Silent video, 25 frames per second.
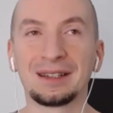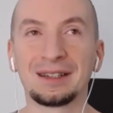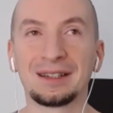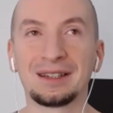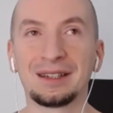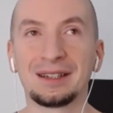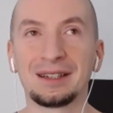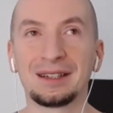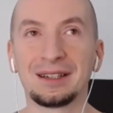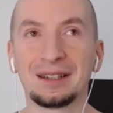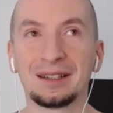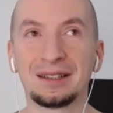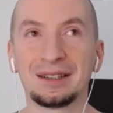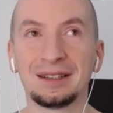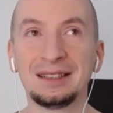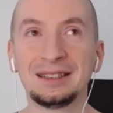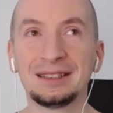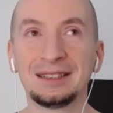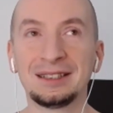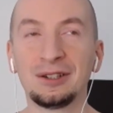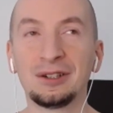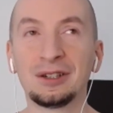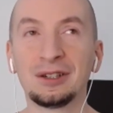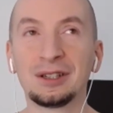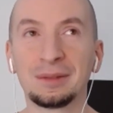uh,
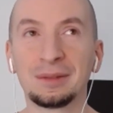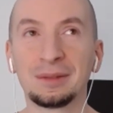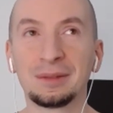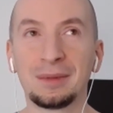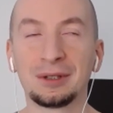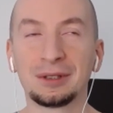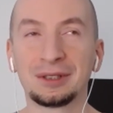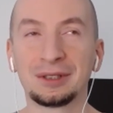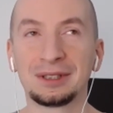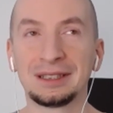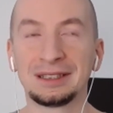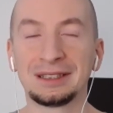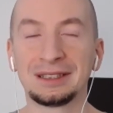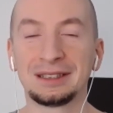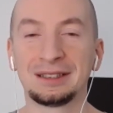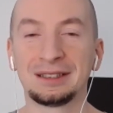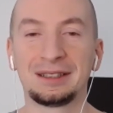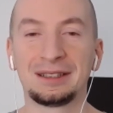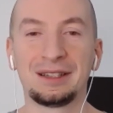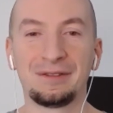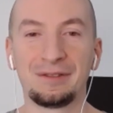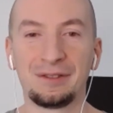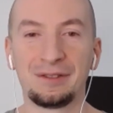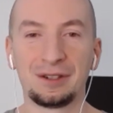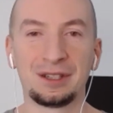let's talk about this
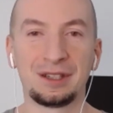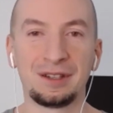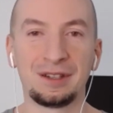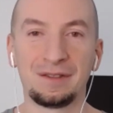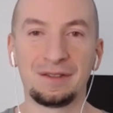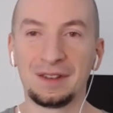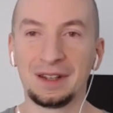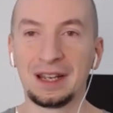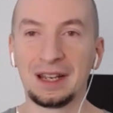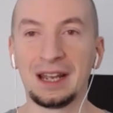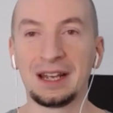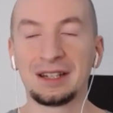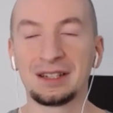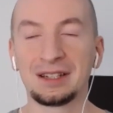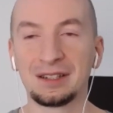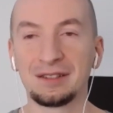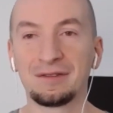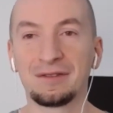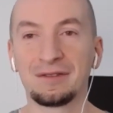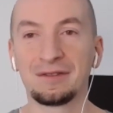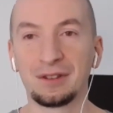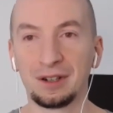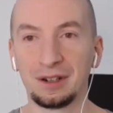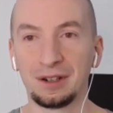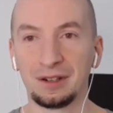
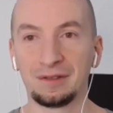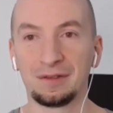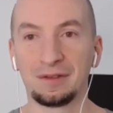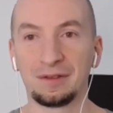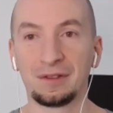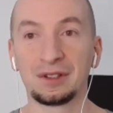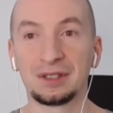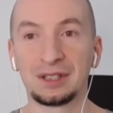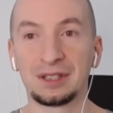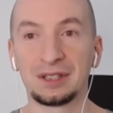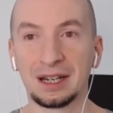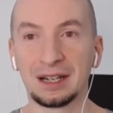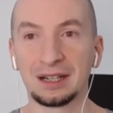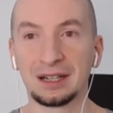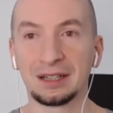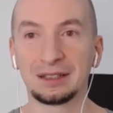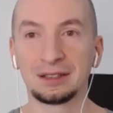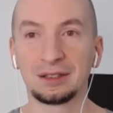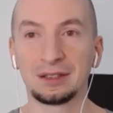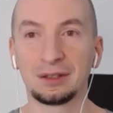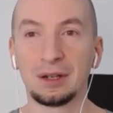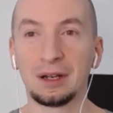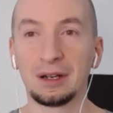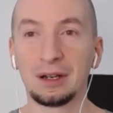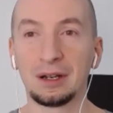diversification for for a second.
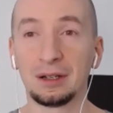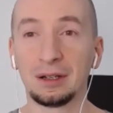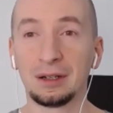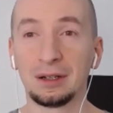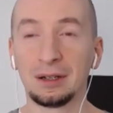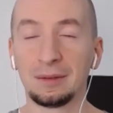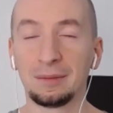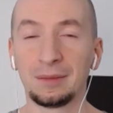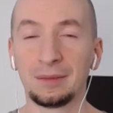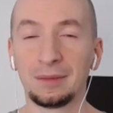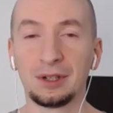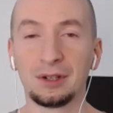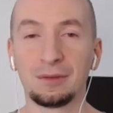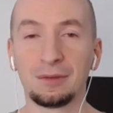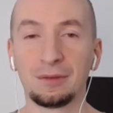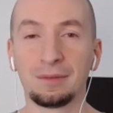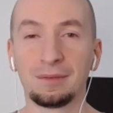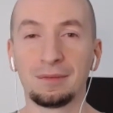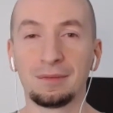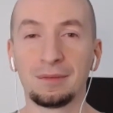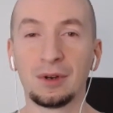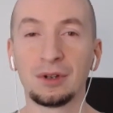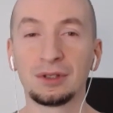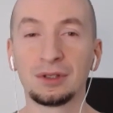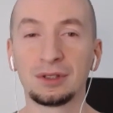So, um, mm-hmm. you know,
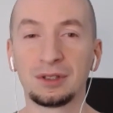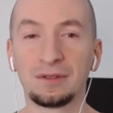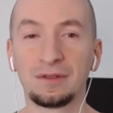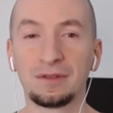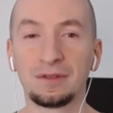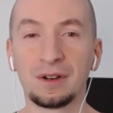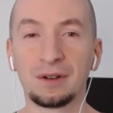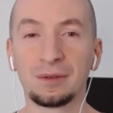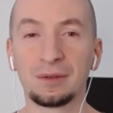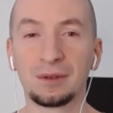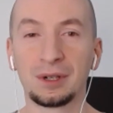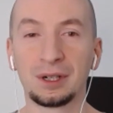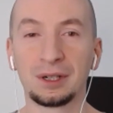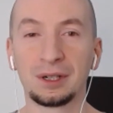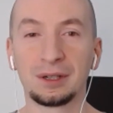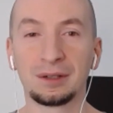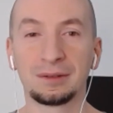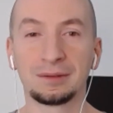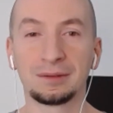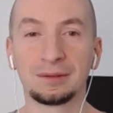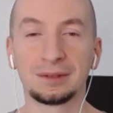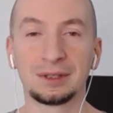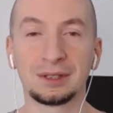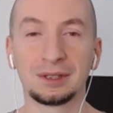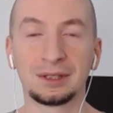most of our
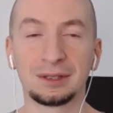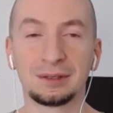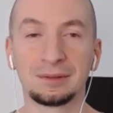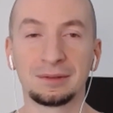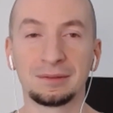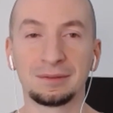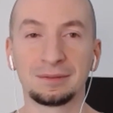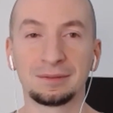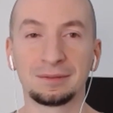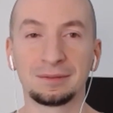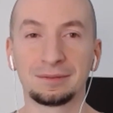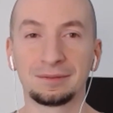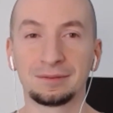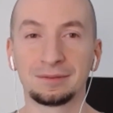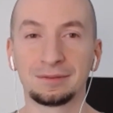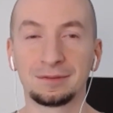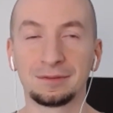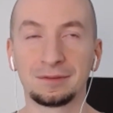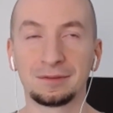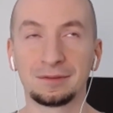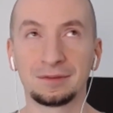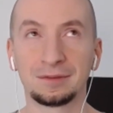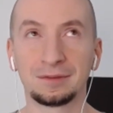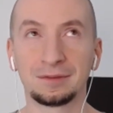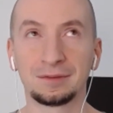uh,
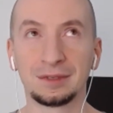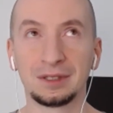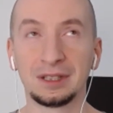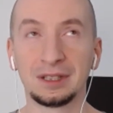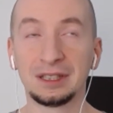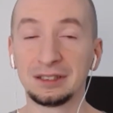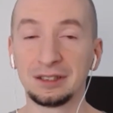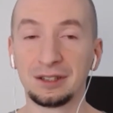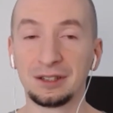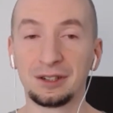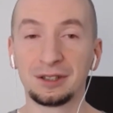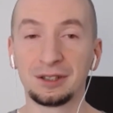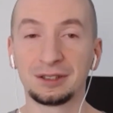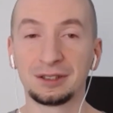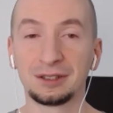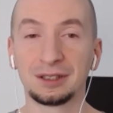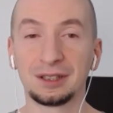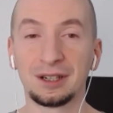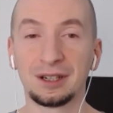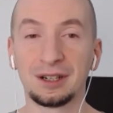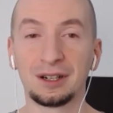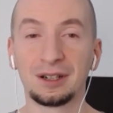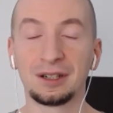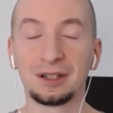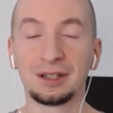listeners
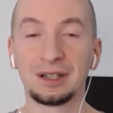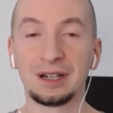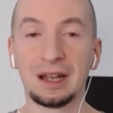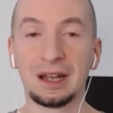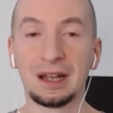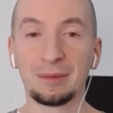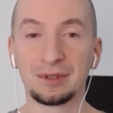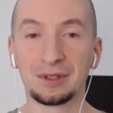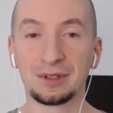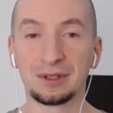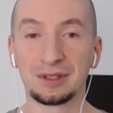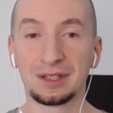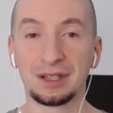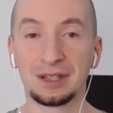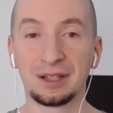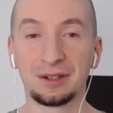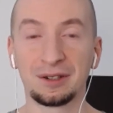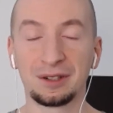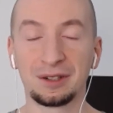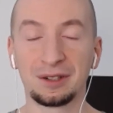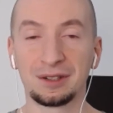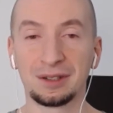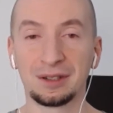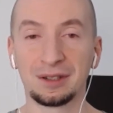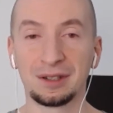are Amazon
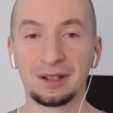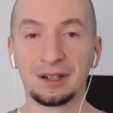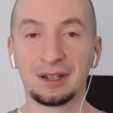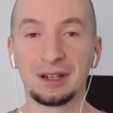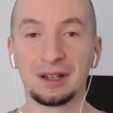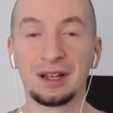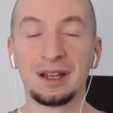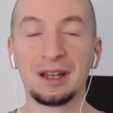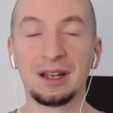sellers. Uh,